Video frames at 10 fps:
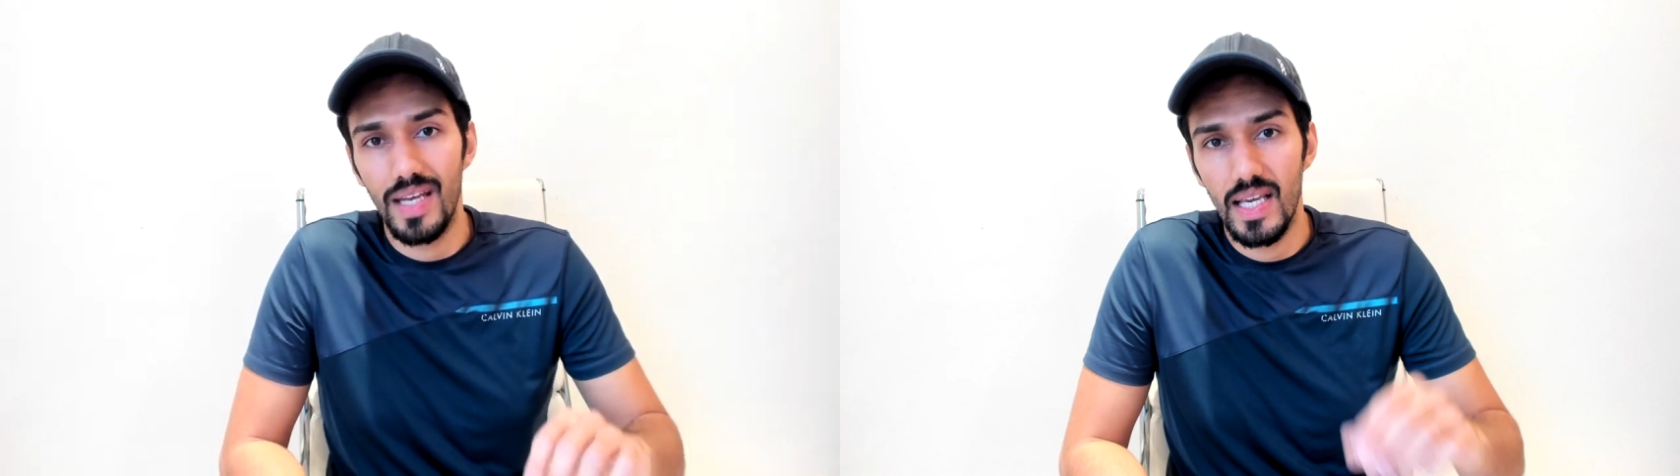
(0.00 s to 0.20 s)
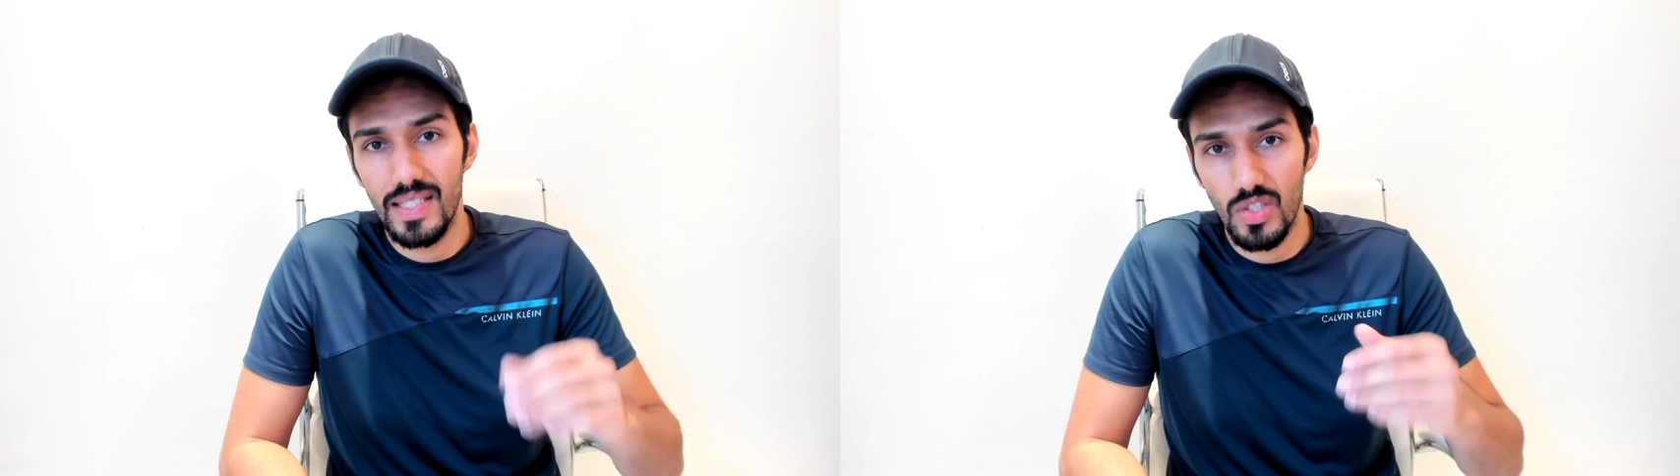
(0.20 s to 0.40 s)

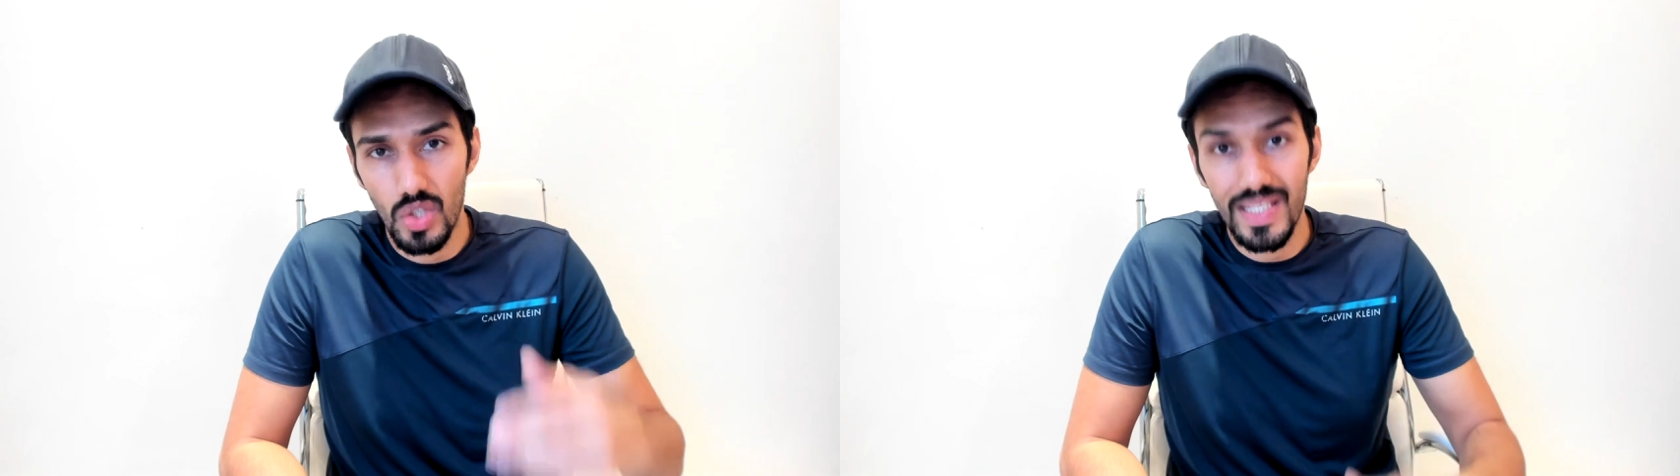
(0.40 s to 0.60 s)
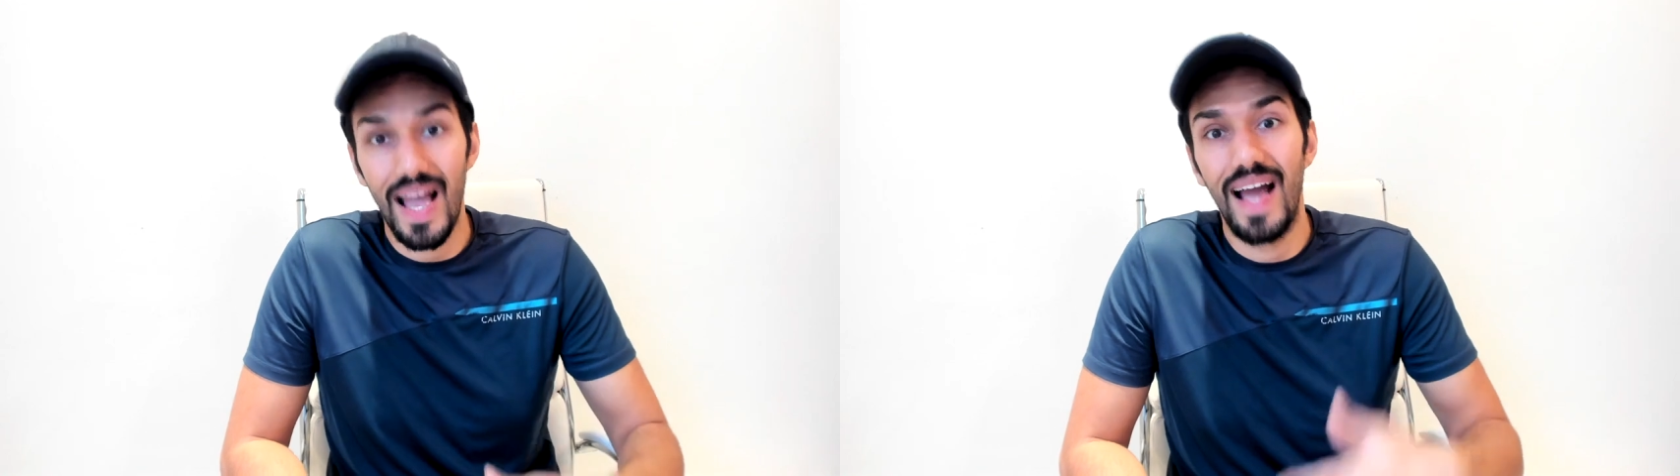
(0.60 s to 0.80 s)
is it's
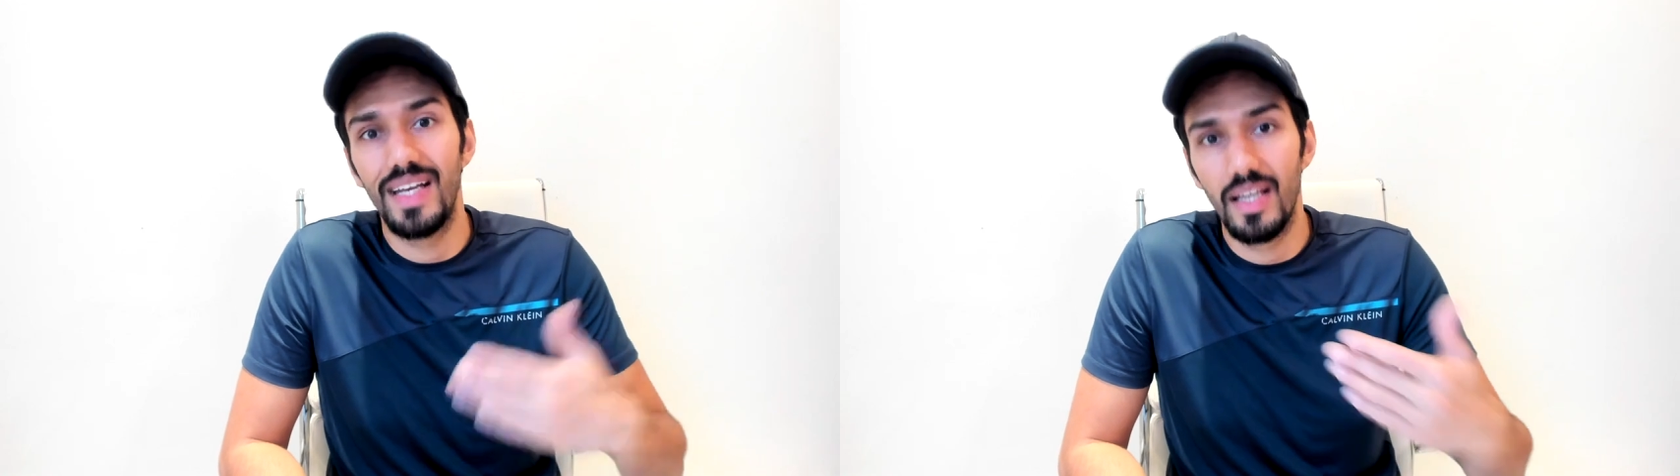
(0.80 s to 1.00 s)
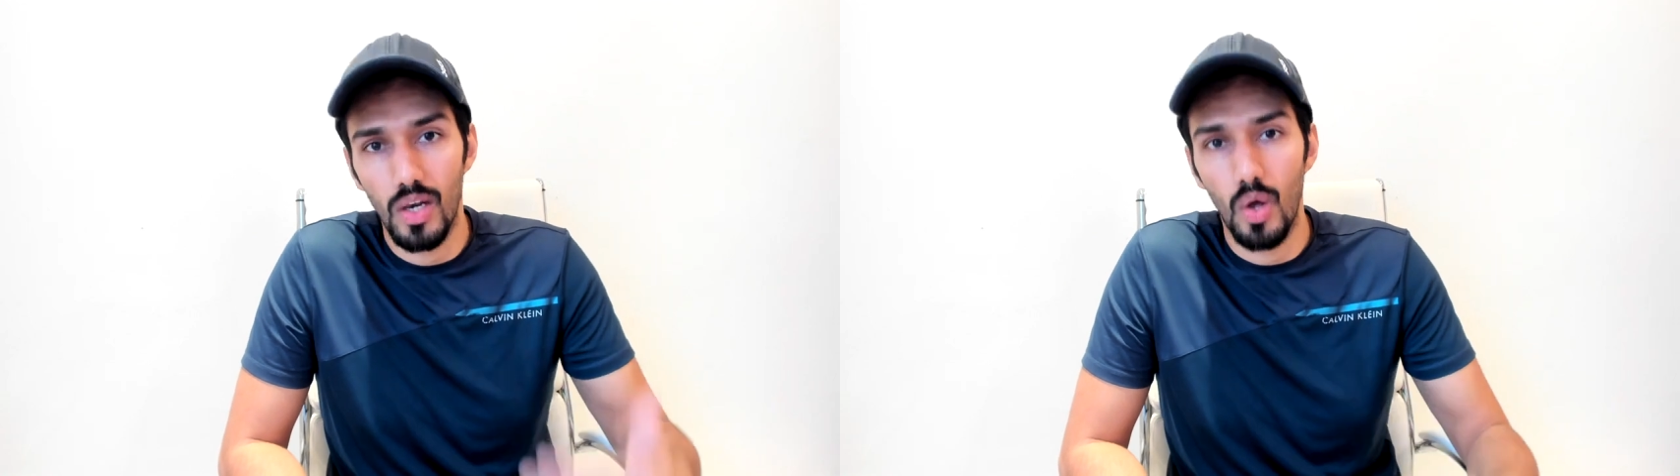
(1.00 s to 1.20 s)
just
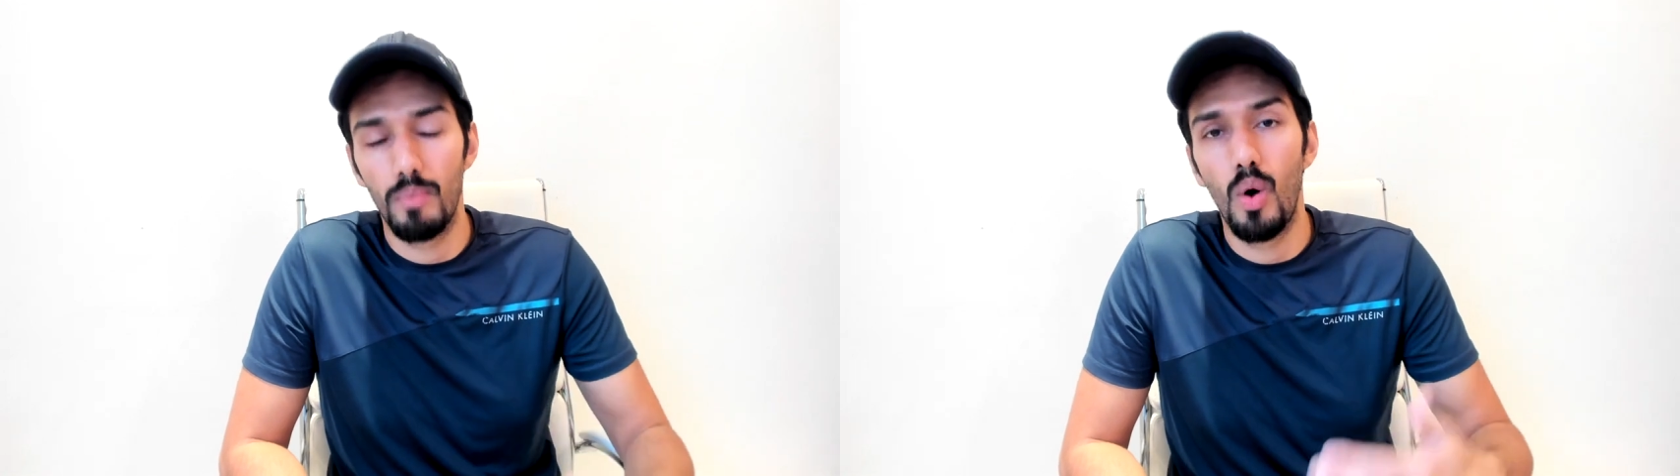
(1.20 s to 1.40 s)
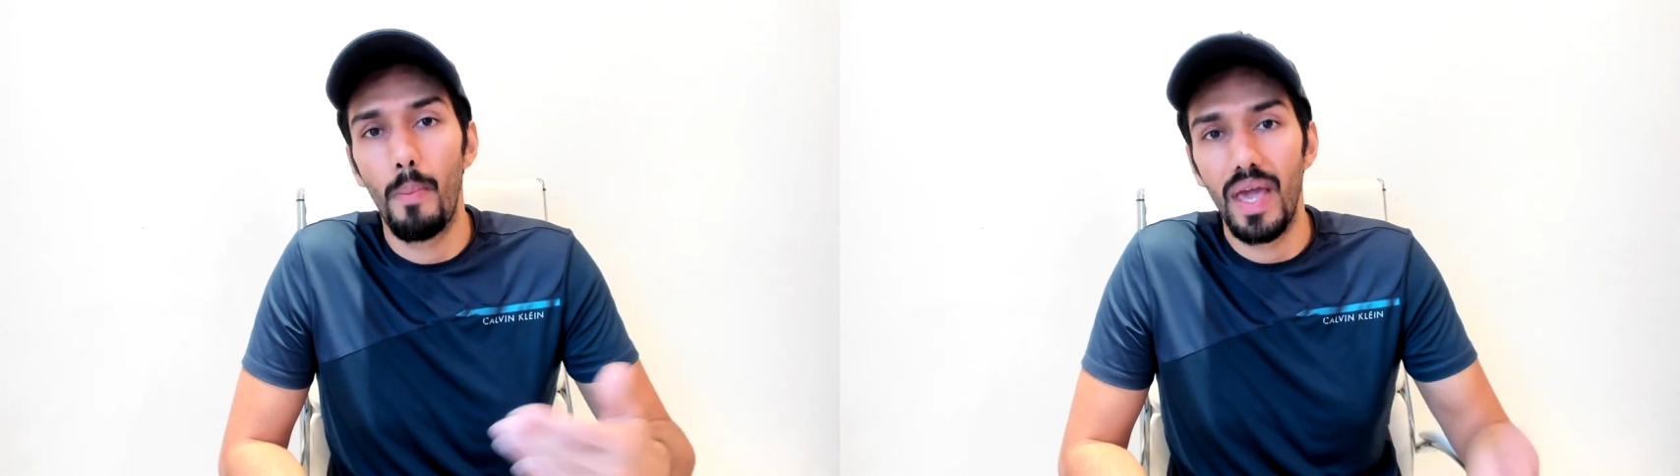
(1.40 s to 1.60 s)
adding a lot
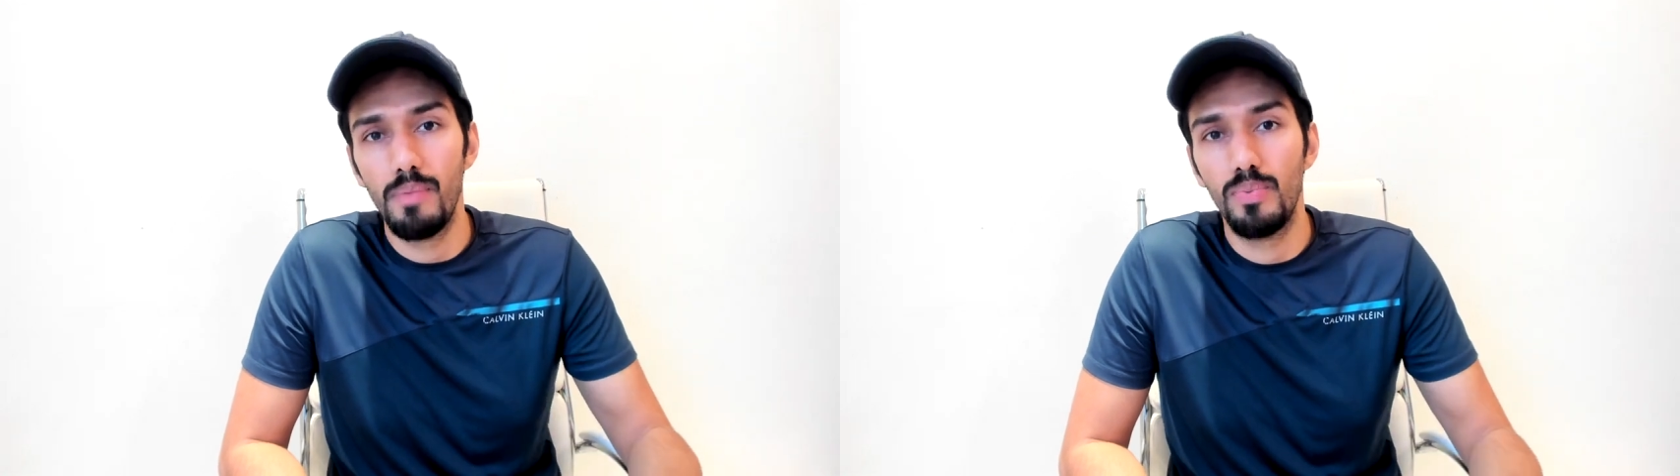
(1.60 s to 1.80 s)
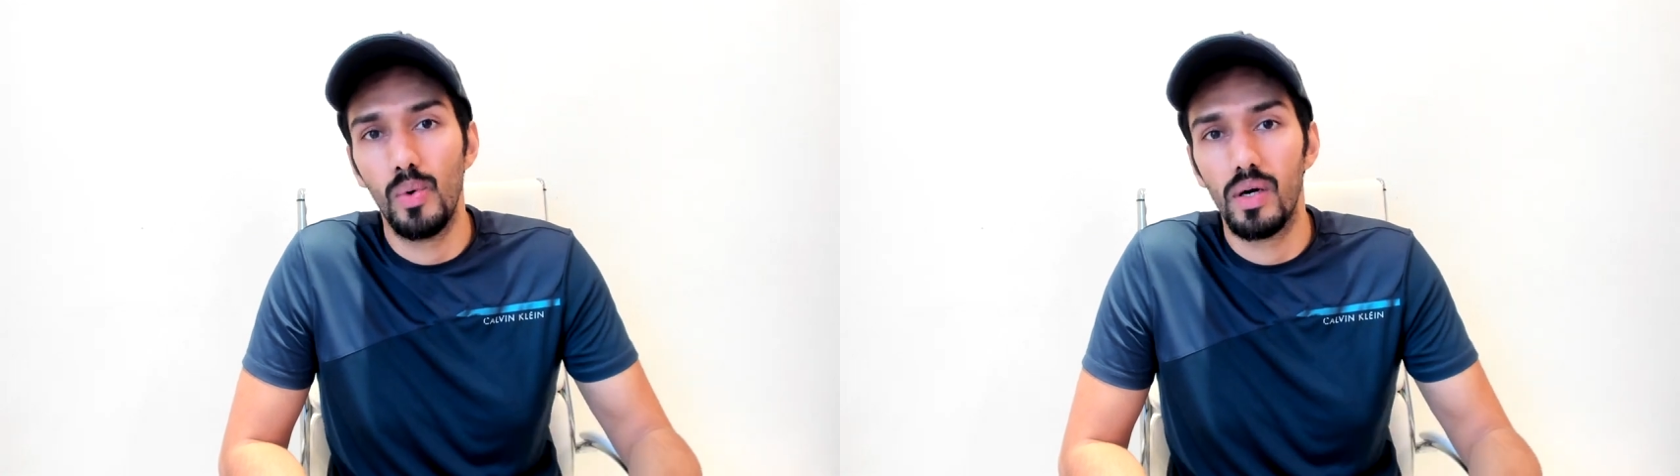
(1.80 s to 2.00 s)
more
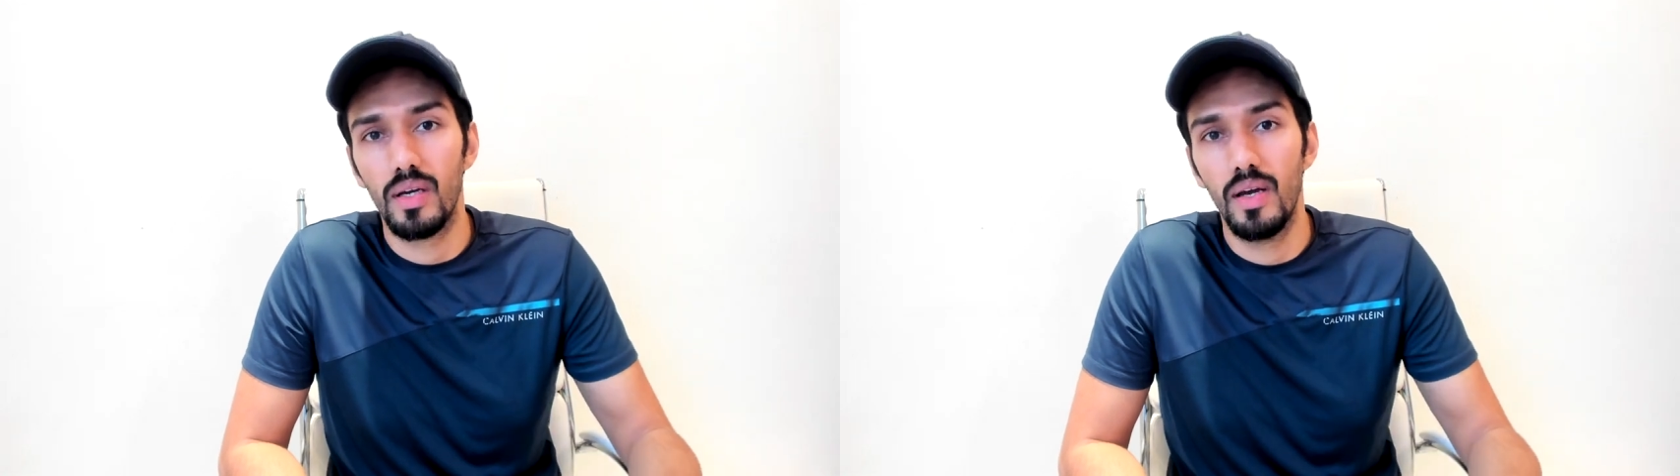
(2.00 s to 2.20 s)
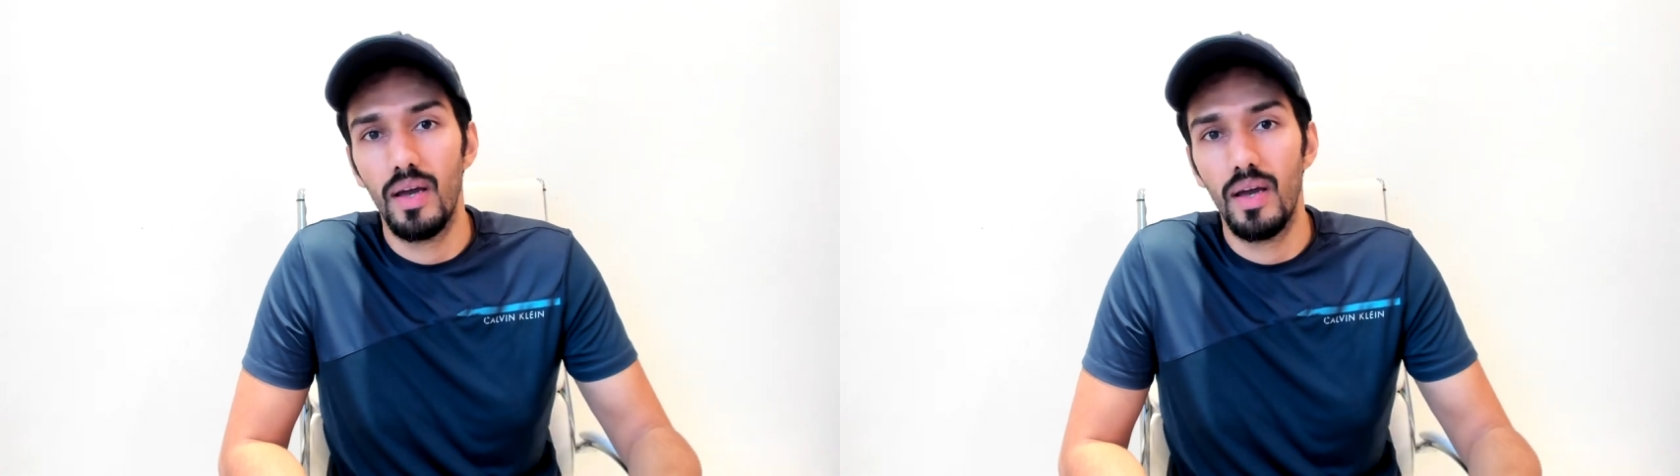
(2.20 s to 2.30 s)
paperwork.